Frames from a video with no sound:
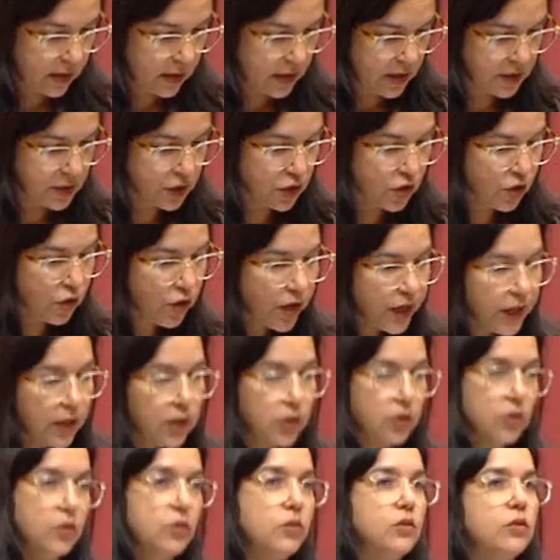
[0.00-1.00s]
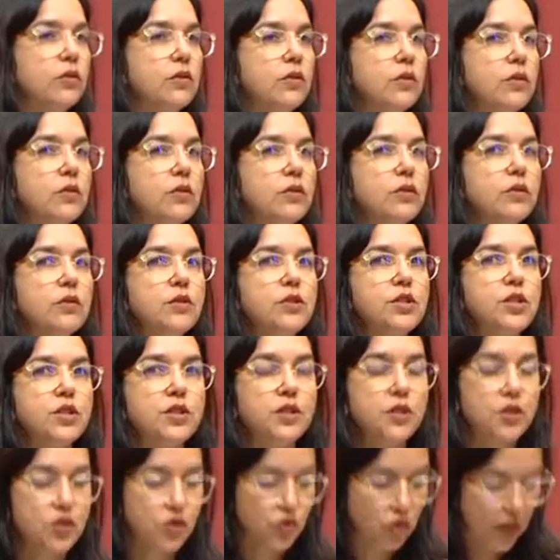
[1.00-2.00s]
is critical to
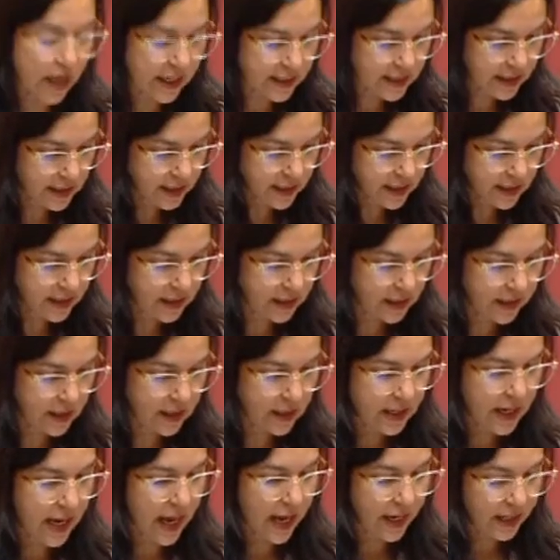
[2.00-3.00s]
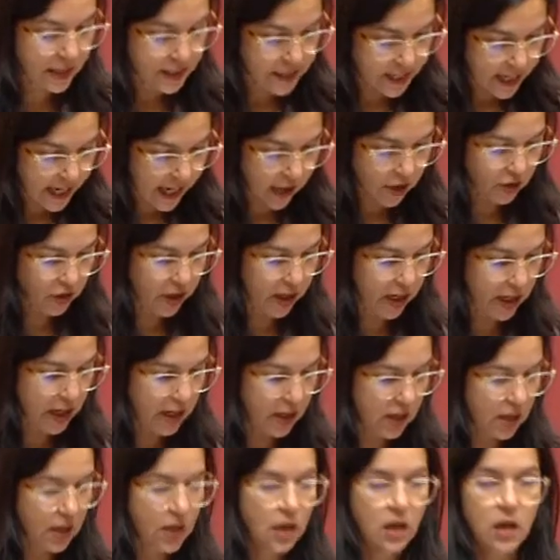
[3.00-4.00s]
the trust and
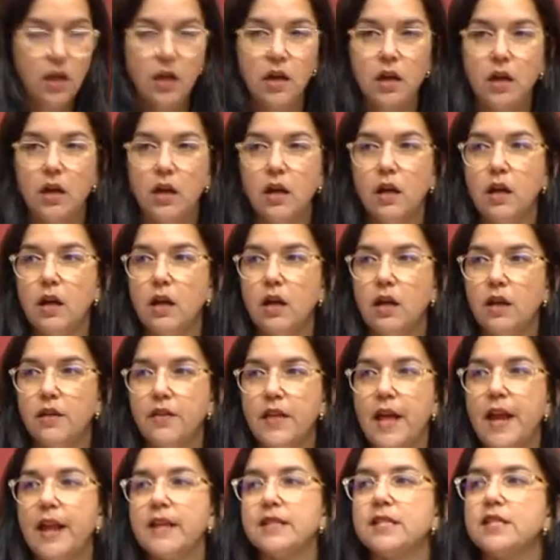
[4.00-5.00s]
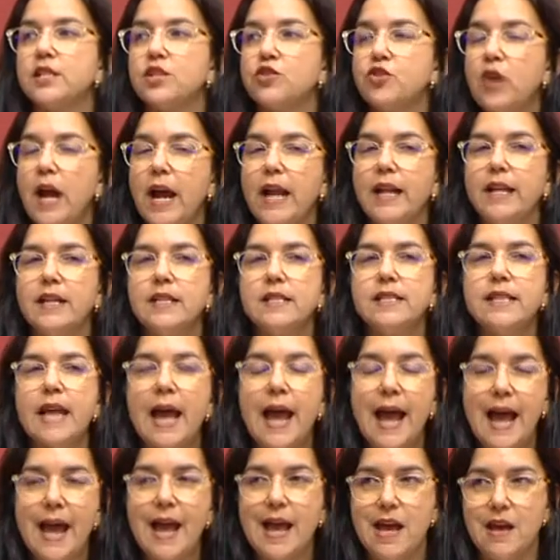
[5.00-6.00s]
integrity that Australians
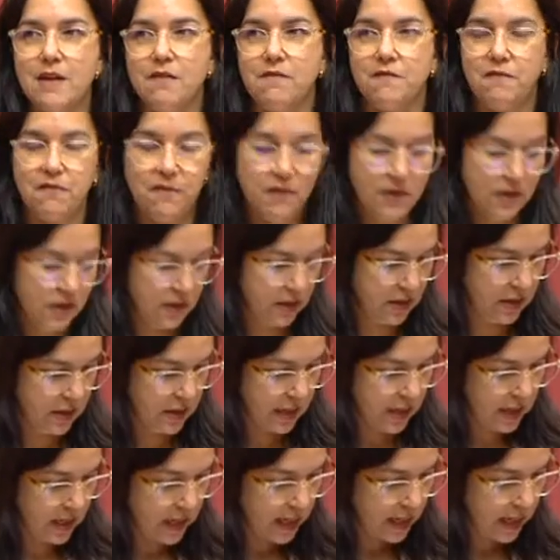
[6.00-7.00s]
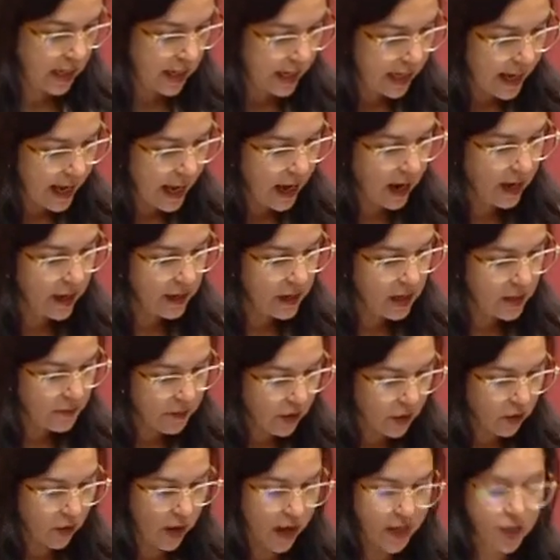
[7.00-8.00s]
have in our
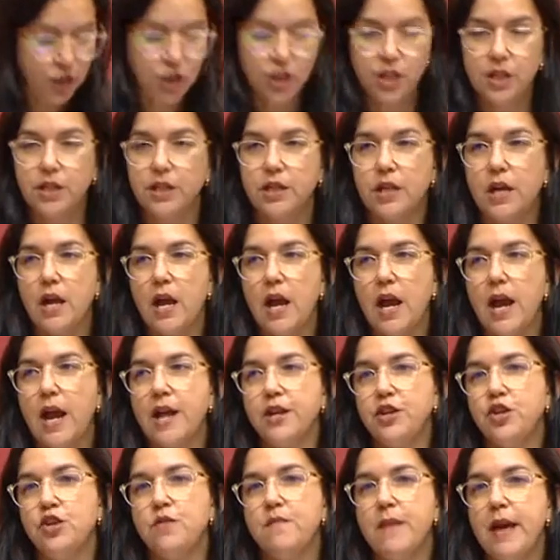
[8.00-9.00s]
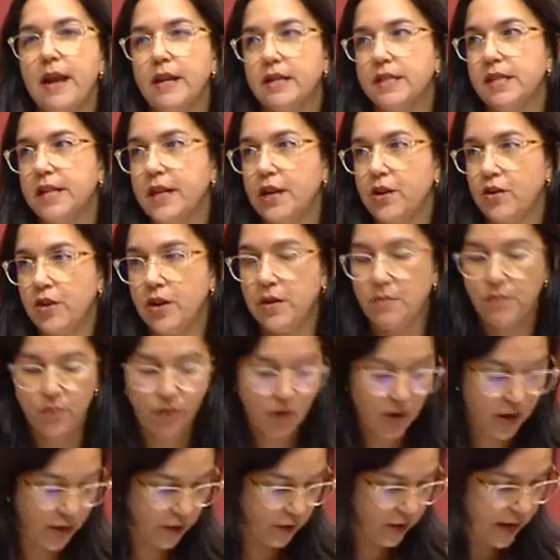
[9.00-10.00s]
immigration and humanitarian
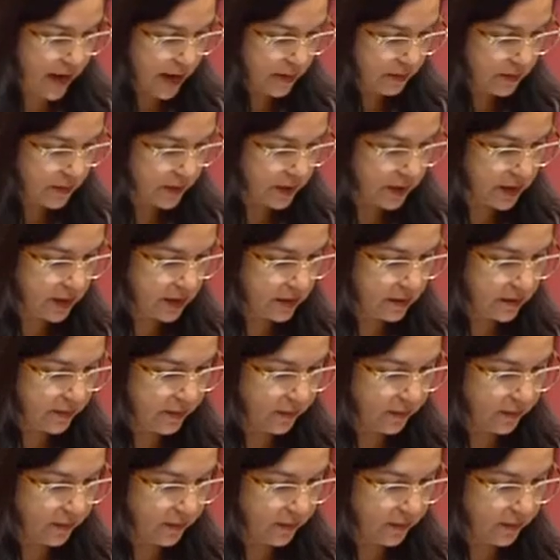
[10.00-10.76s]
programs.